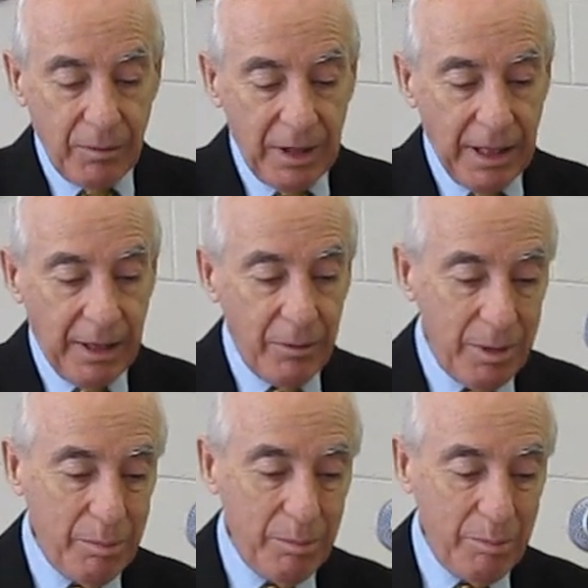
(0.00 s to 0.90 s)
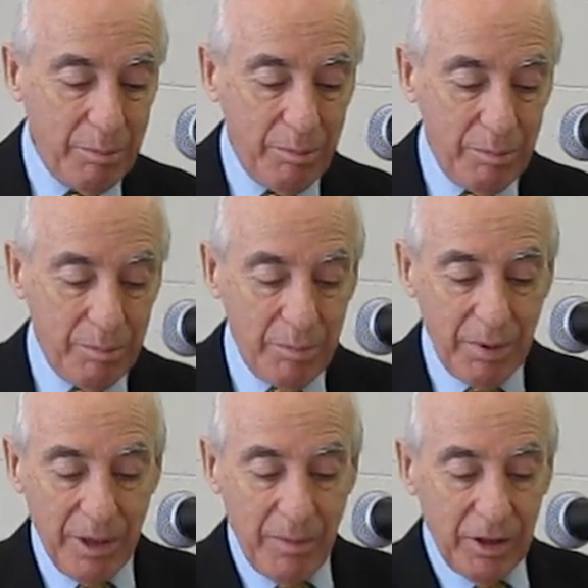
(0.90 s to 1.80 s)
yeah, we
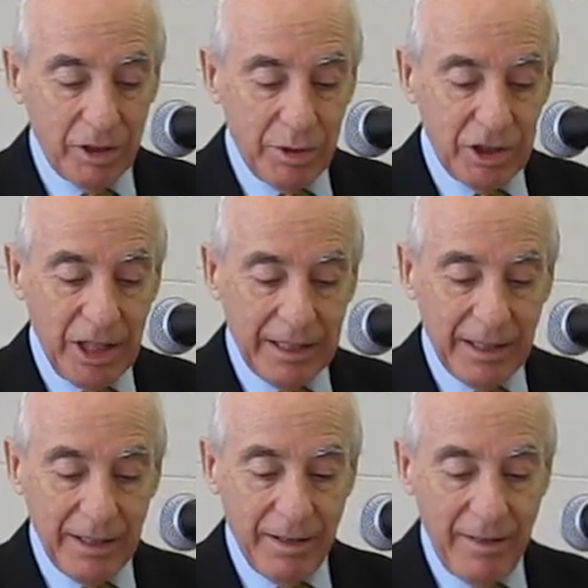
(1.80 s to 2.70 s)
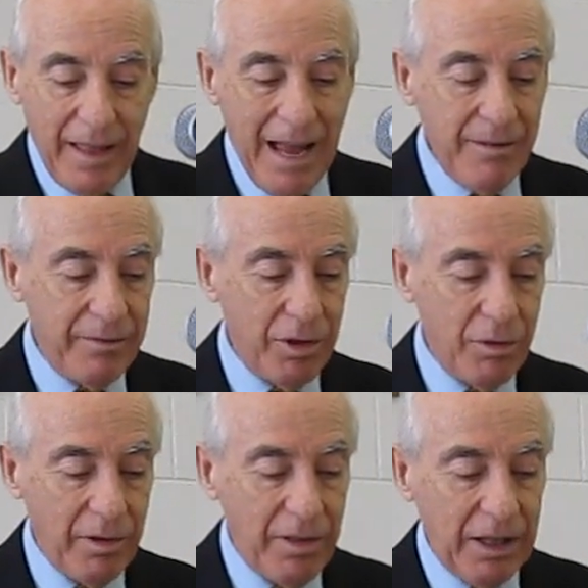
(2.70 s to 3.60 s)
pretty much reject that
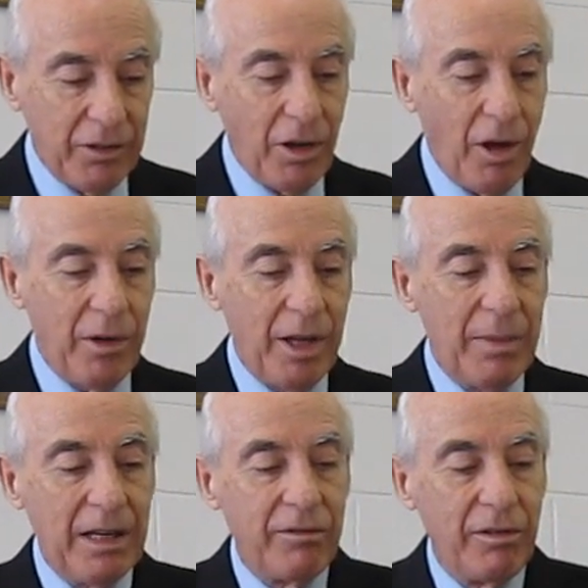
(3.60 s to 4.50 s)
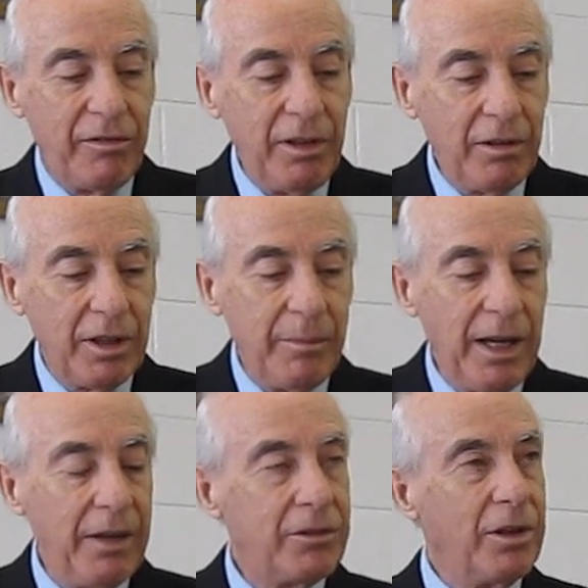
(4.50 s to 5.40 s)
view of things already being fulfilled. Let me
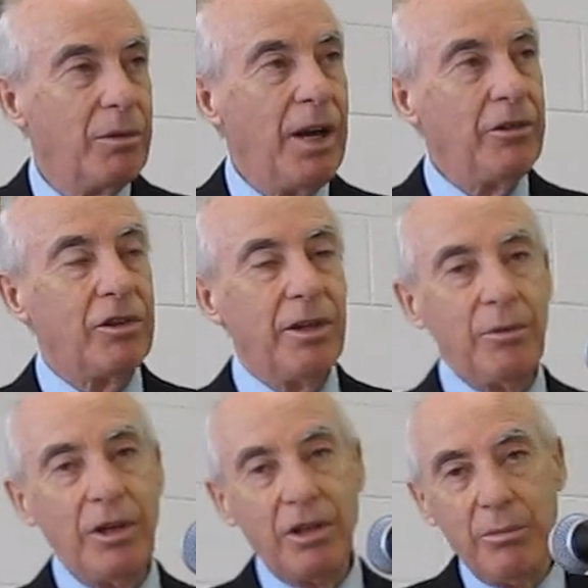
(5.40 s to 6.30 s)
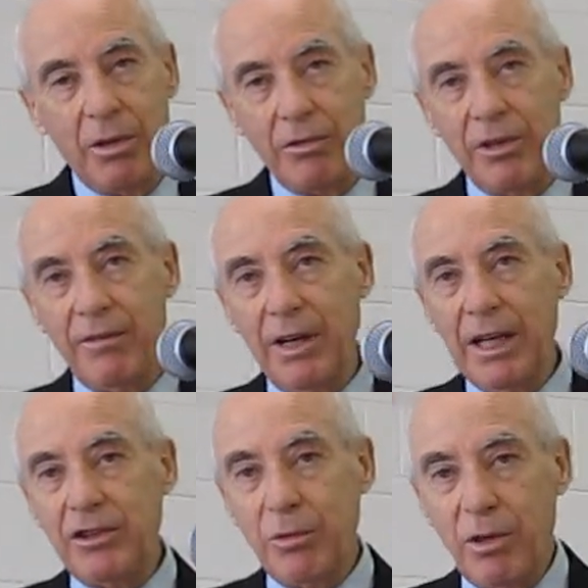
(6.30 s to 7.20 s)
ask you a question. If you went to the book of
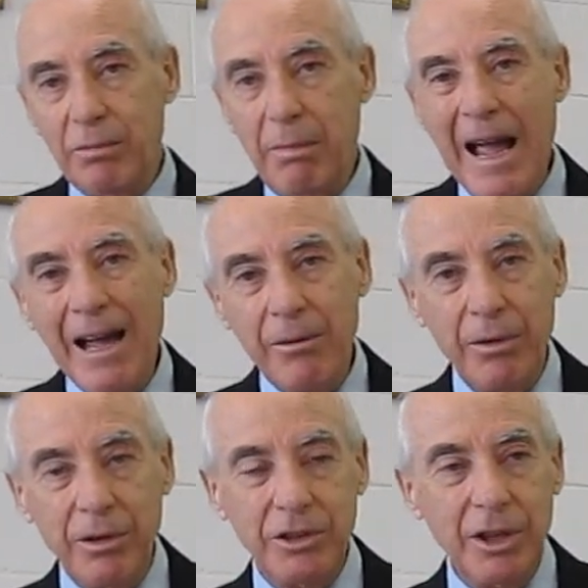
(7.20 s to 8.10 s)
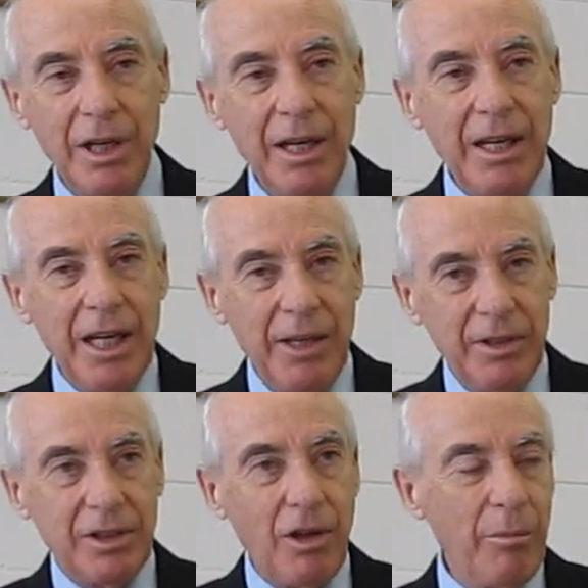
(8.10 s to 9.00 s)
Revelation and worked backwards, if
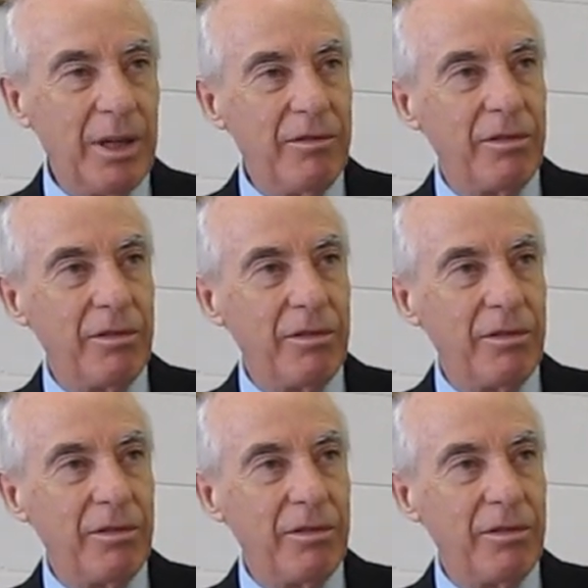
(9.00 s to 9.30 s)
it's all been